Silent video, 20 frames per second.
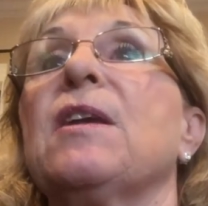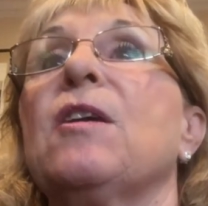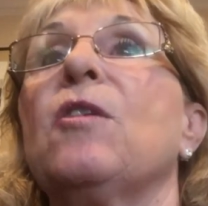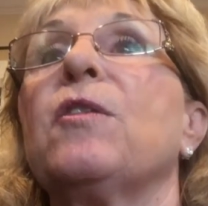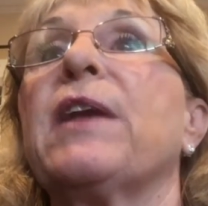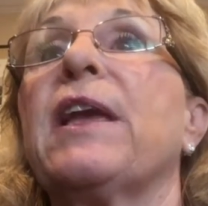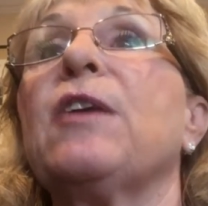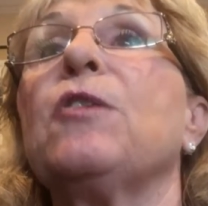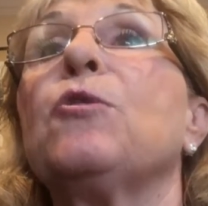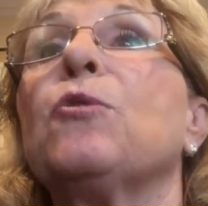
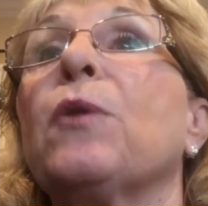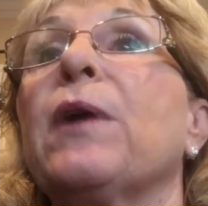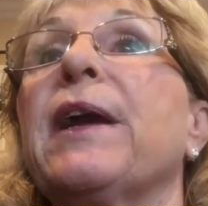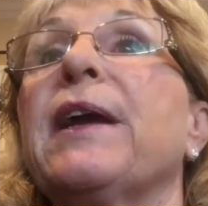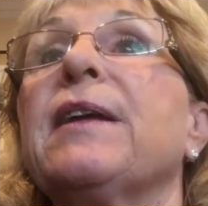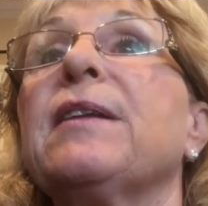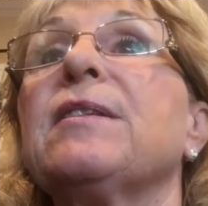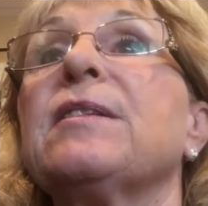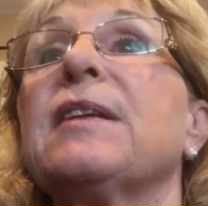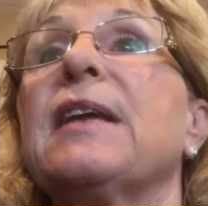Okay,
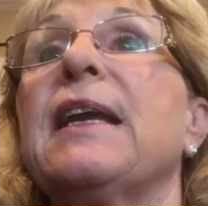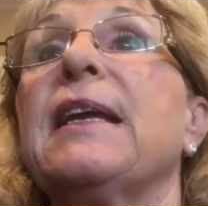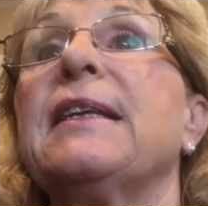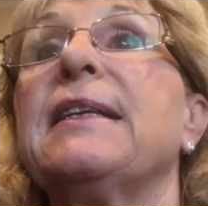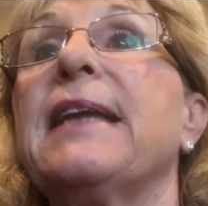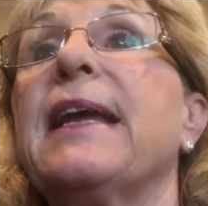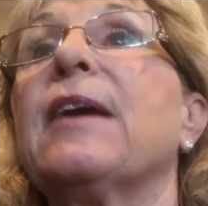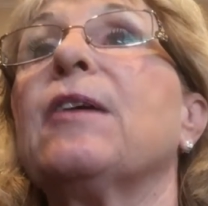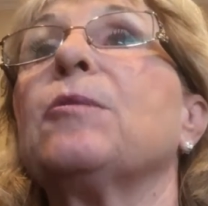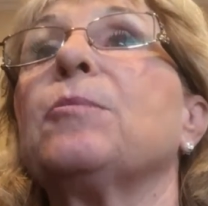grant a
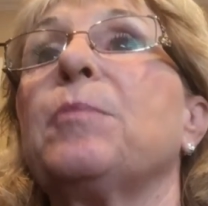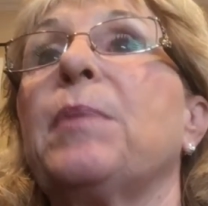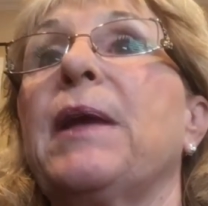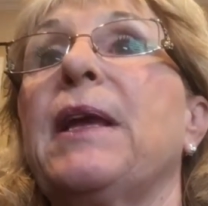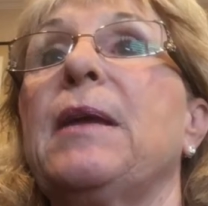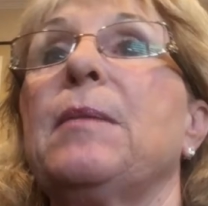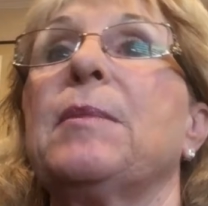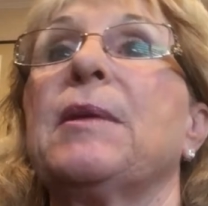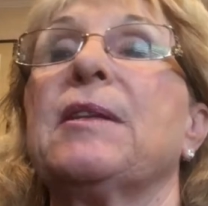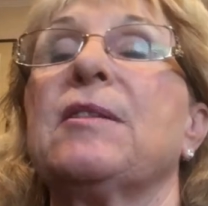down
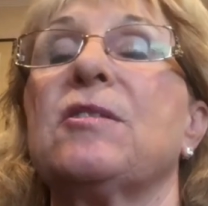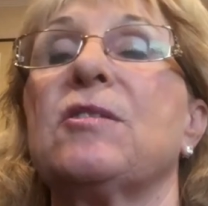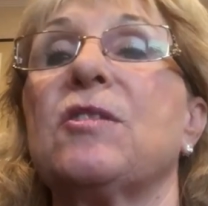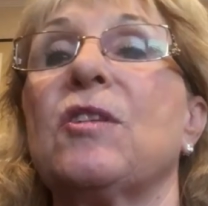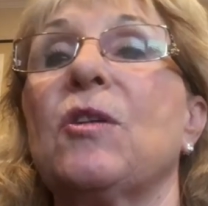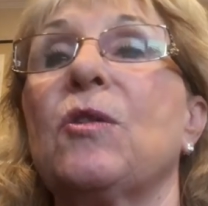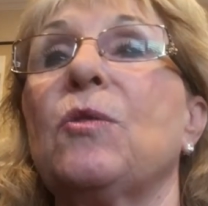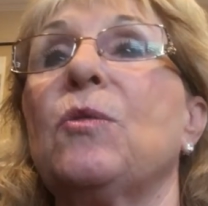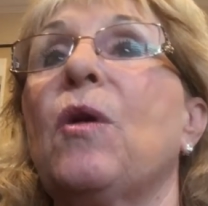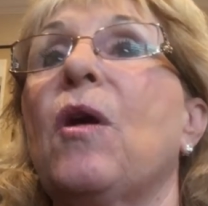payment.
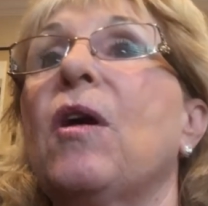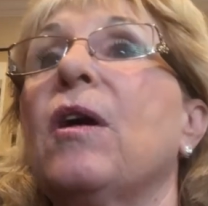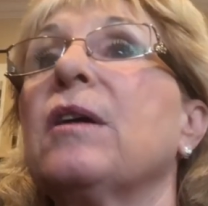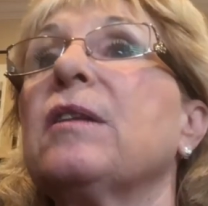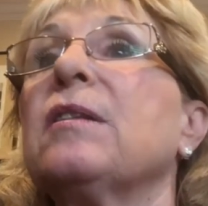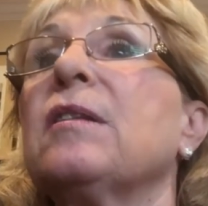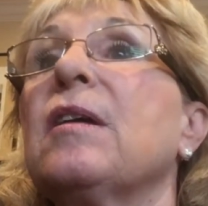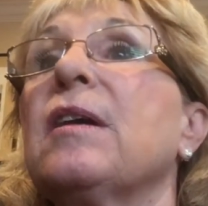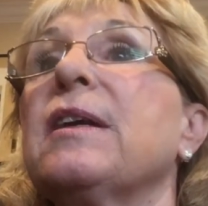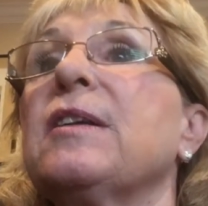So
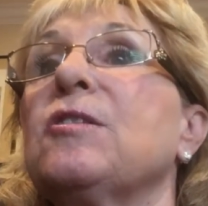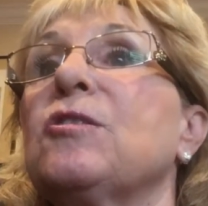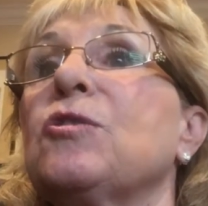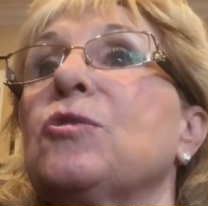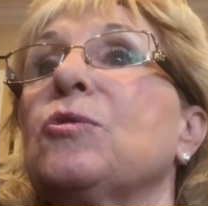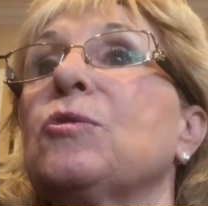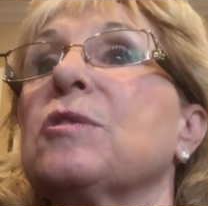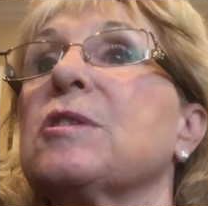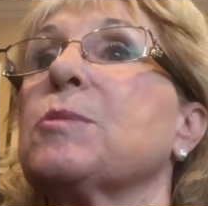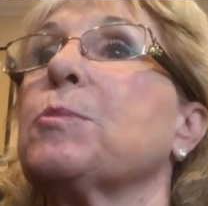online
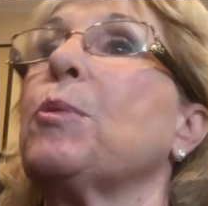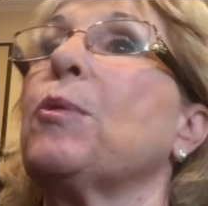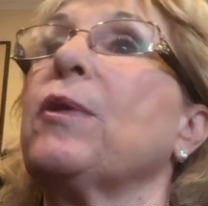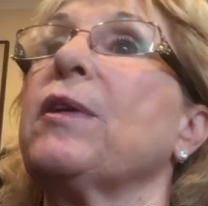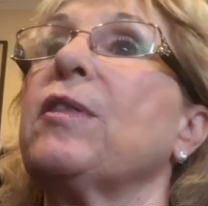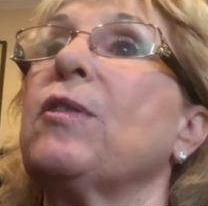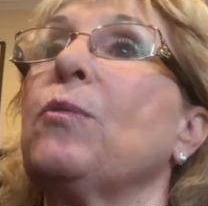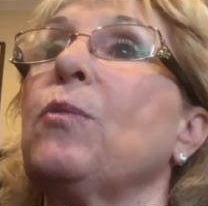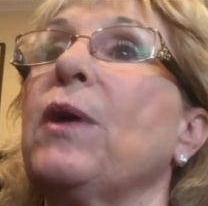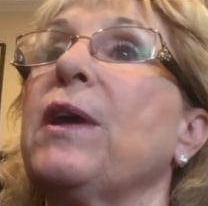tools
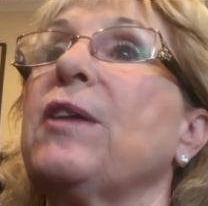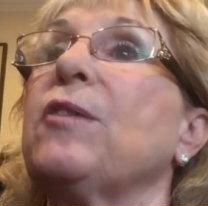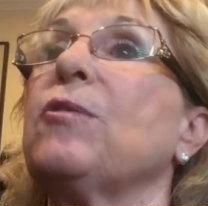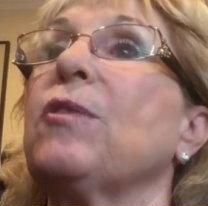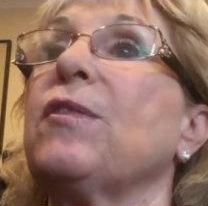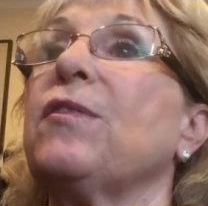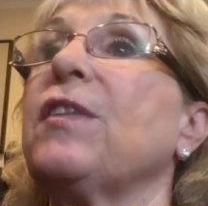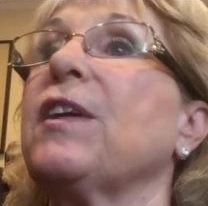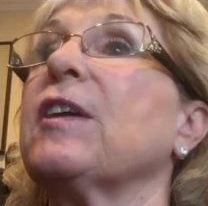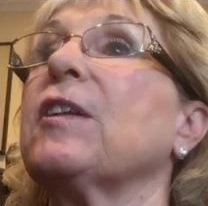point the way to
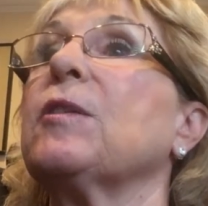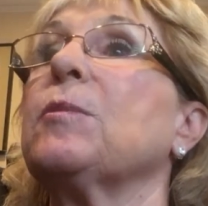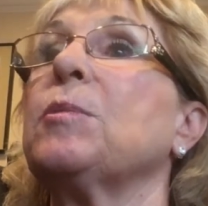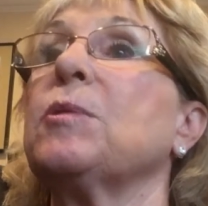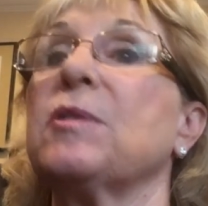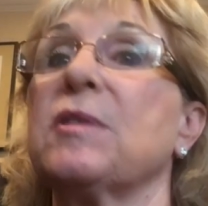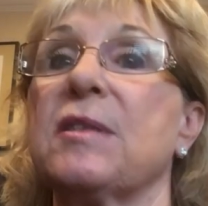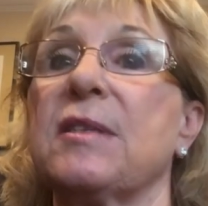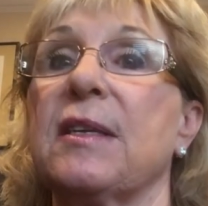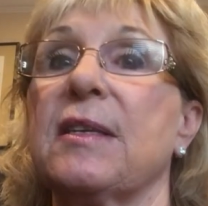
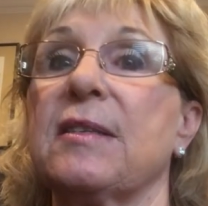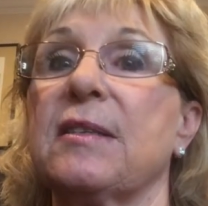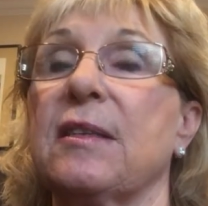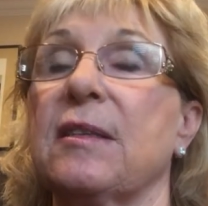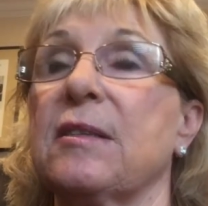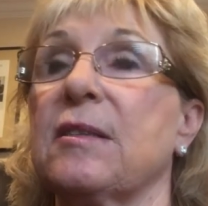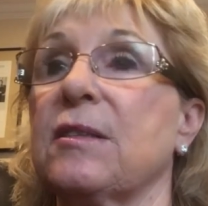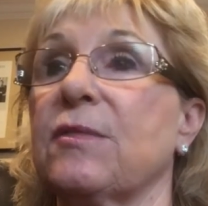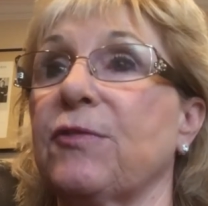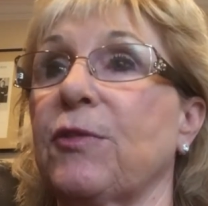available
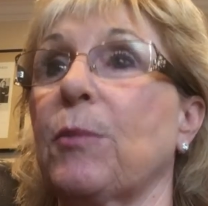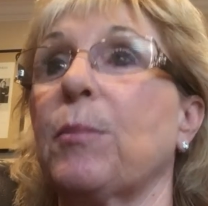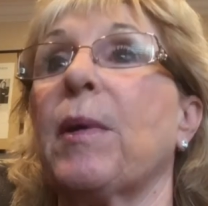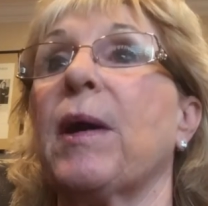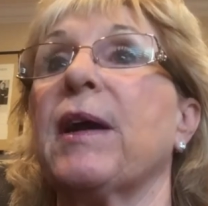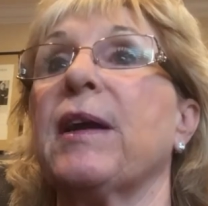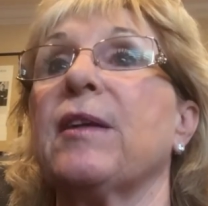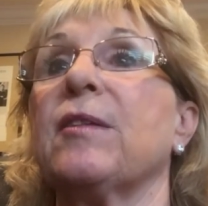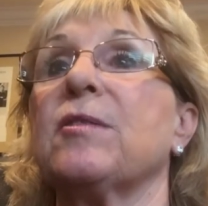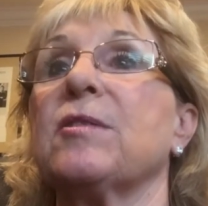assistance for
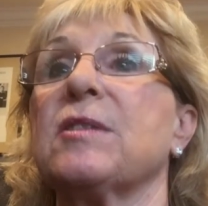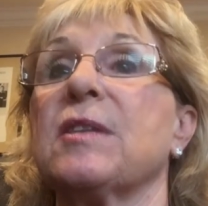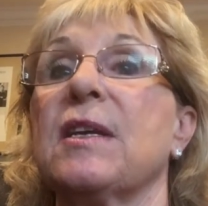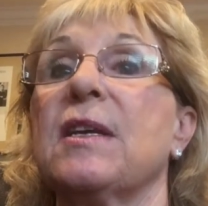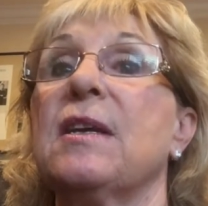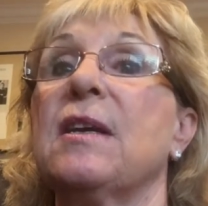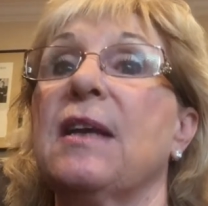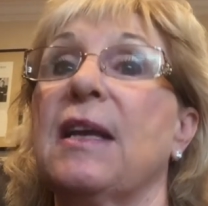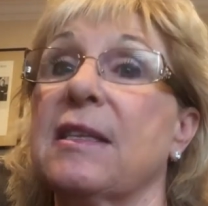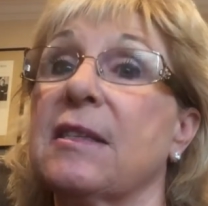buyers.
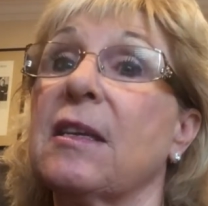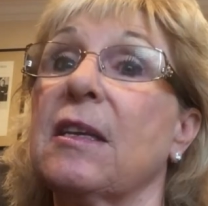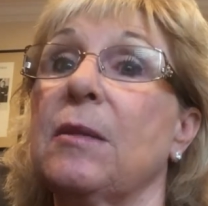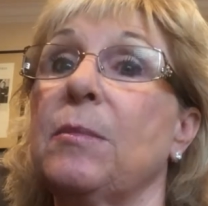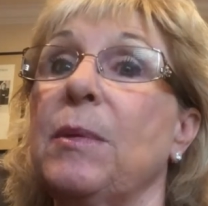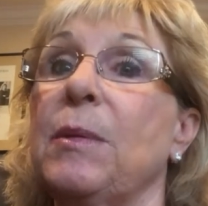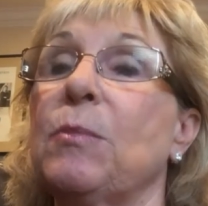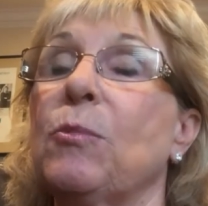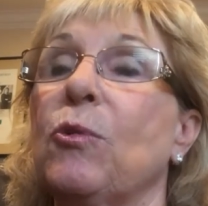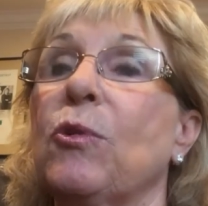It's going
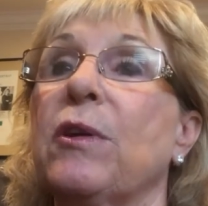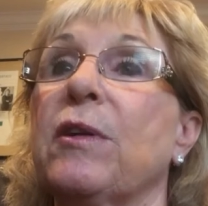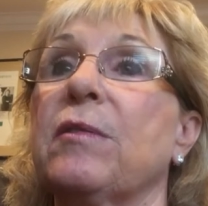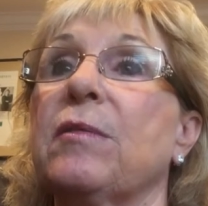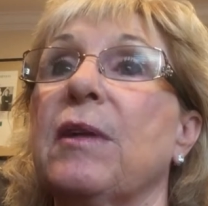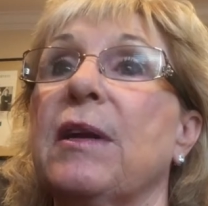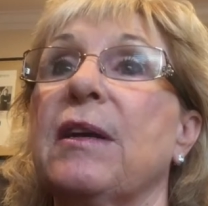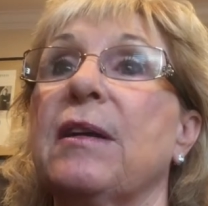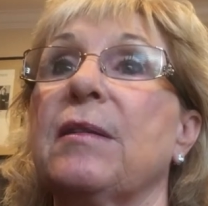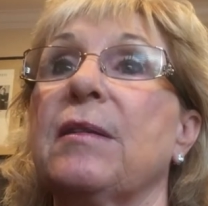to be more
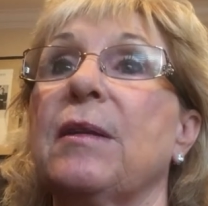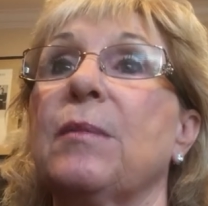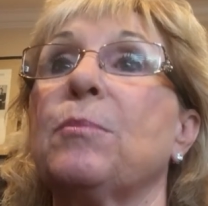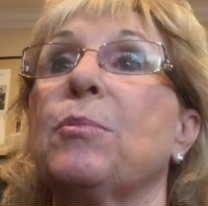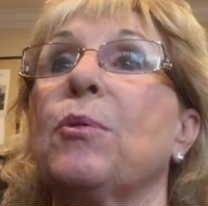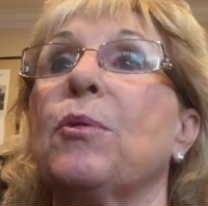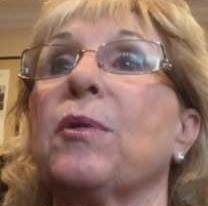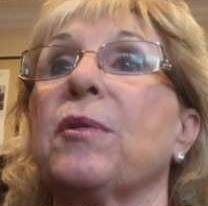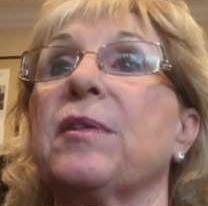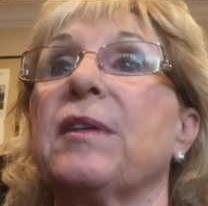
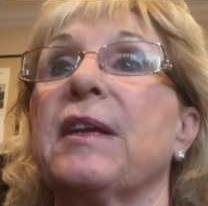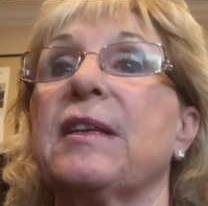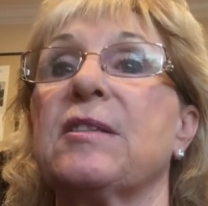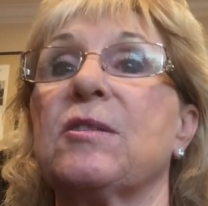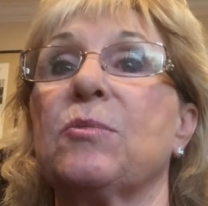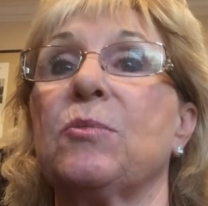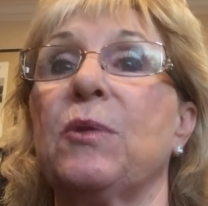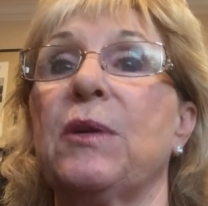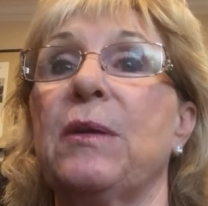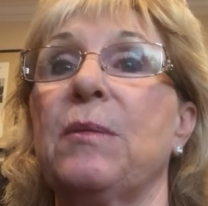important
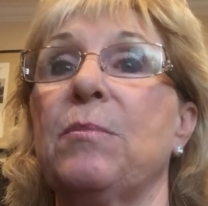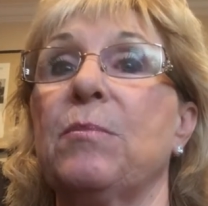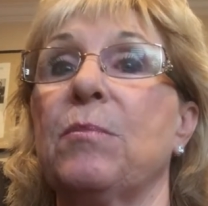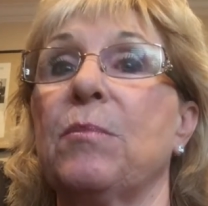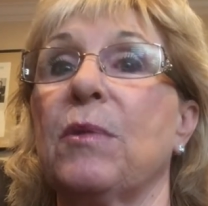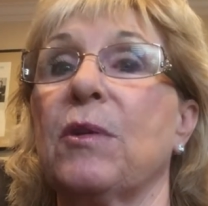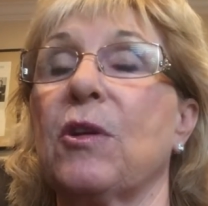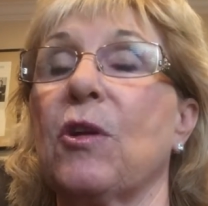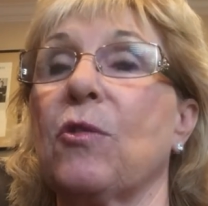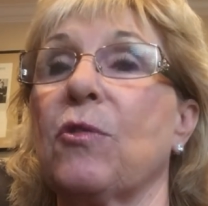as we
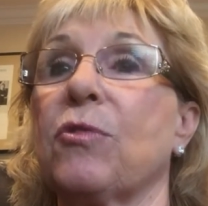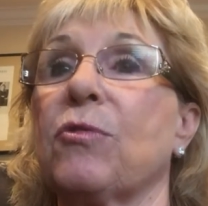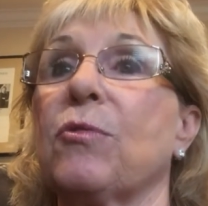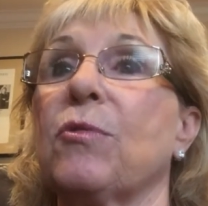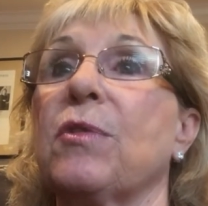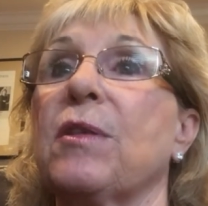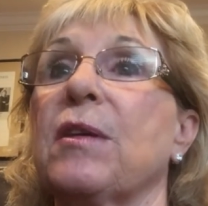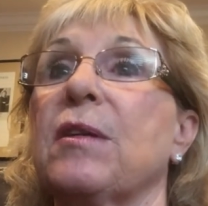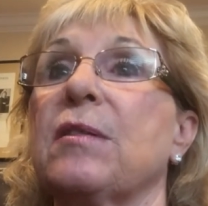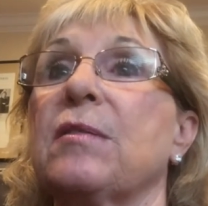go
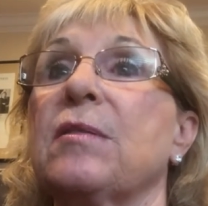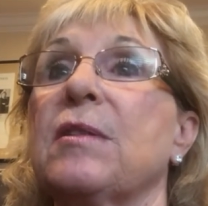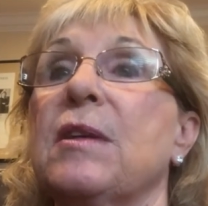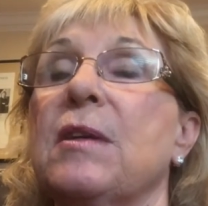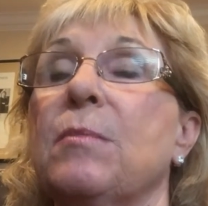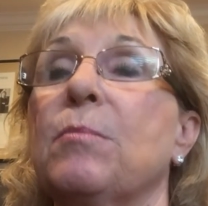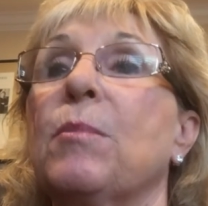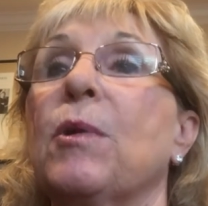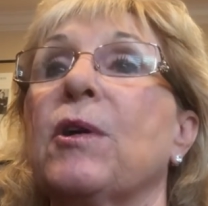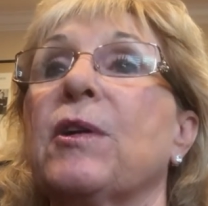through the
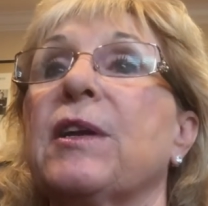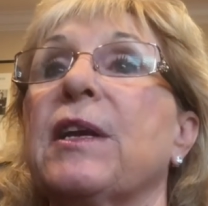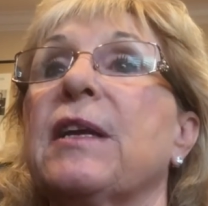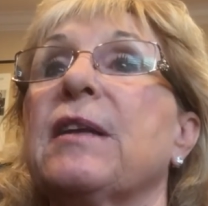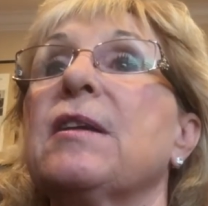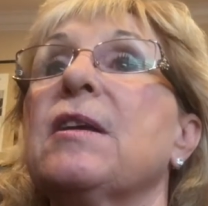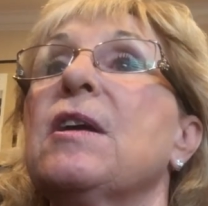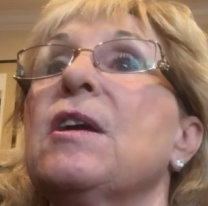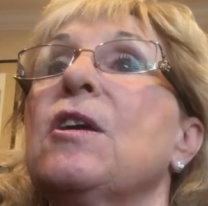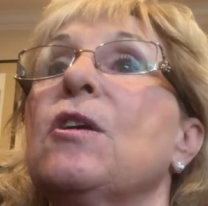market.